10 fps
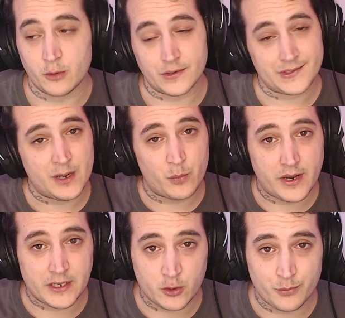because that way
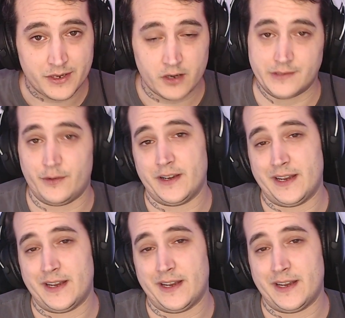you'll be notified
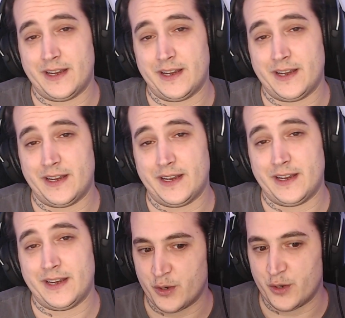every time I
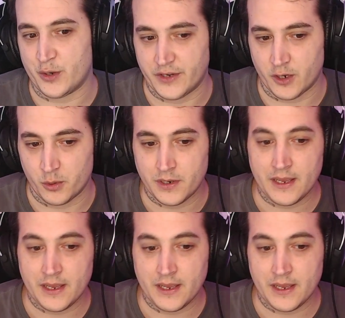drop a new video.